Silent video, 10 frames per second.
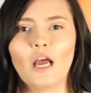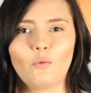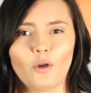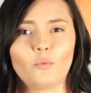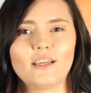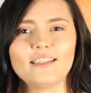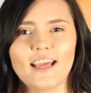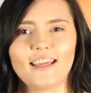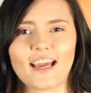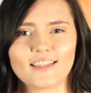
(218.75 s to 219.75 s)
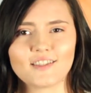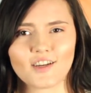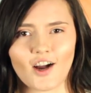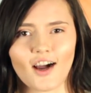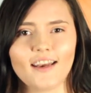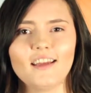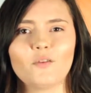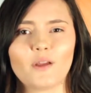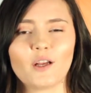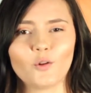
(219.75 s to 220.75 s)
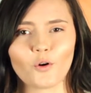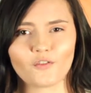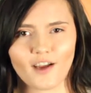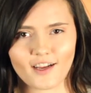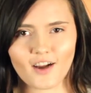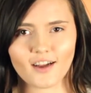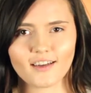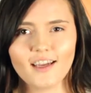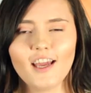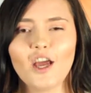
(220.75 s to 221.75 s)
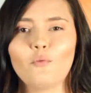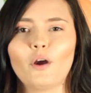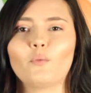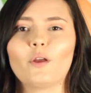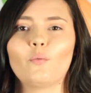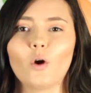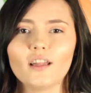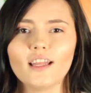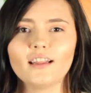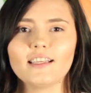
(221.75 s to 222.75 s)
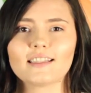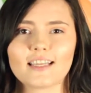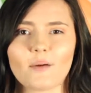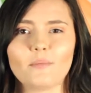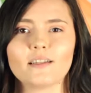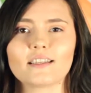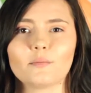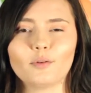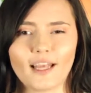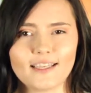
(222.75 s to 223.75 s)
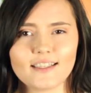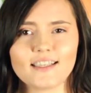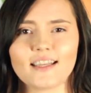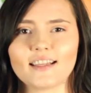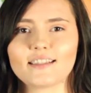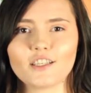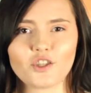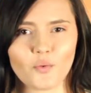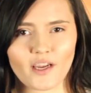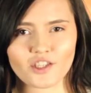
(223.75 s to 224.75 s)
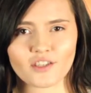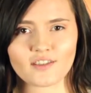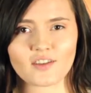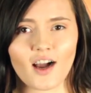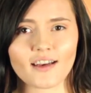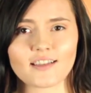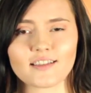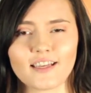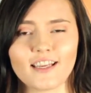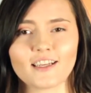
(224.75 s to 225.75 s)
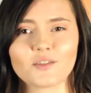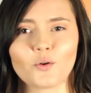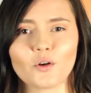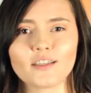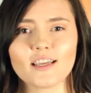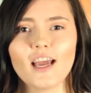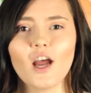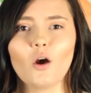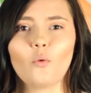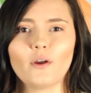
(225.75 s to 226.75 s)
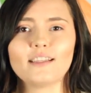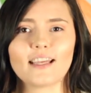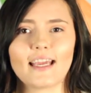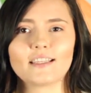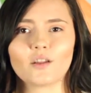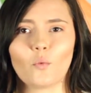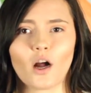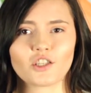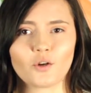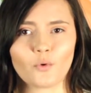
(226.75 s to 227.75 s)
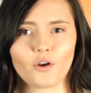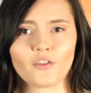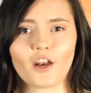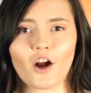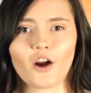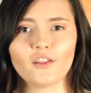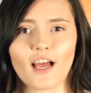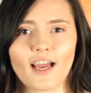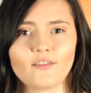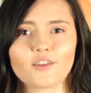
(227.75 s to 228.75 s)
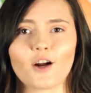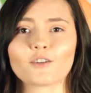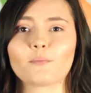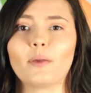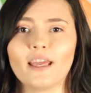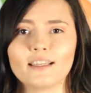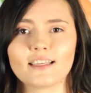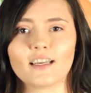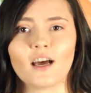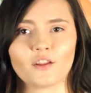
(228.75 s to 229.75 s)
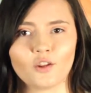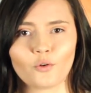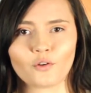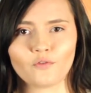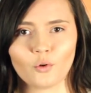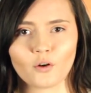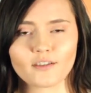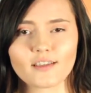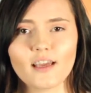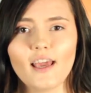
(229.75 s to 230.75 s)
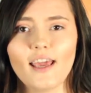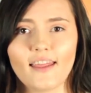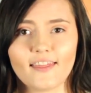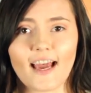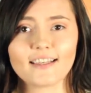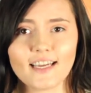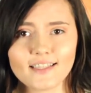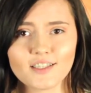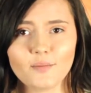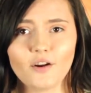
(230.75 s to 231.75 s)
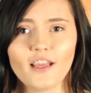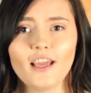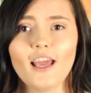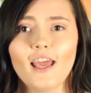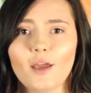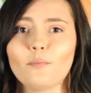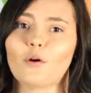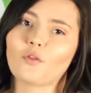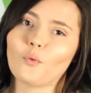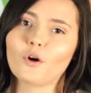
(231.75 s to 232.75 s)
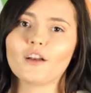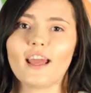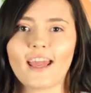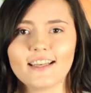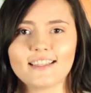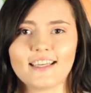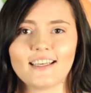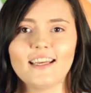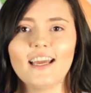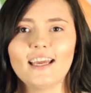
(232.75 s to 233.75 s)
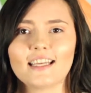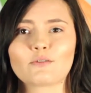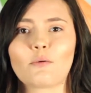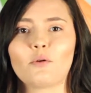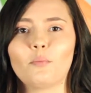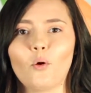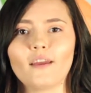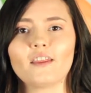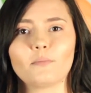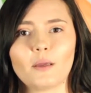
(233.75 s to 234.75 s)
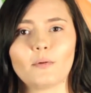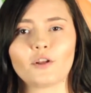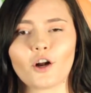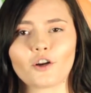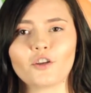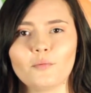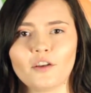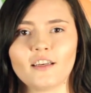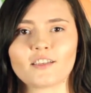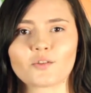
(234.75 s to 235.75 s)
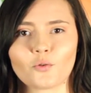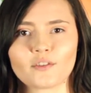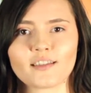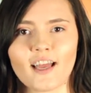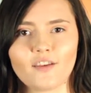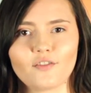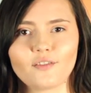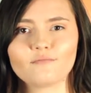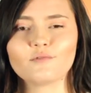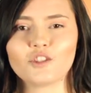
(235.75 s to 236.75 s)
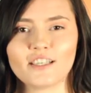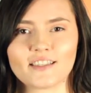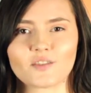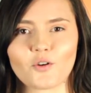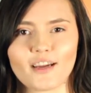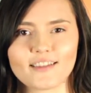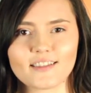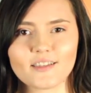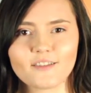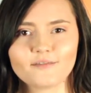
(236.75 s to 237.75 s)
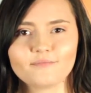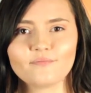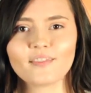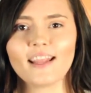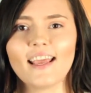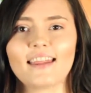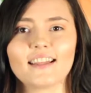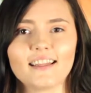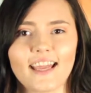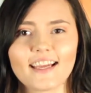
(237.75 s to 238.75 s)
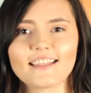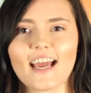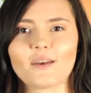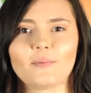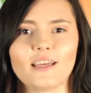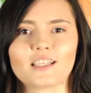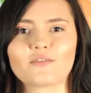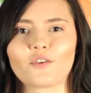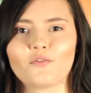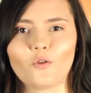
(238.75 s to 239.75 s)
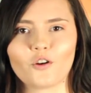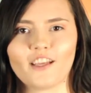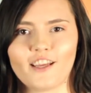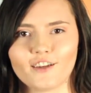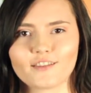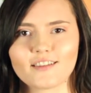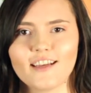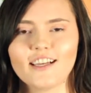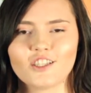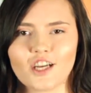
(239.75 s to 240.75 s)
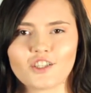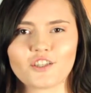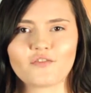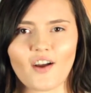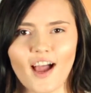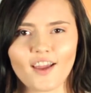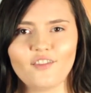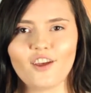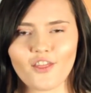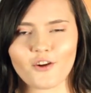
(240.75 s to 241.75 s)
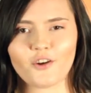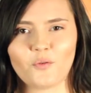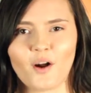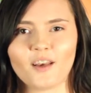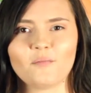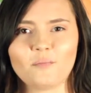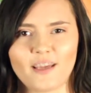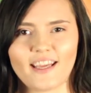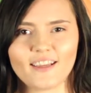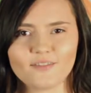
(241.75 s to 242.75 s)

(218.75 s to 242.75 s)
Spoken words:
When we say yes to God, we glorify God. When we willingly step into the places and the situations God is leading us towards, we say to the watching world that our lives are dependent on the Lord of Lords. And that testimony, in both word and deed, is what will point the people in our communities towards life, Jesus Christ. And the land had peace for 40 years. Judges 5:31b.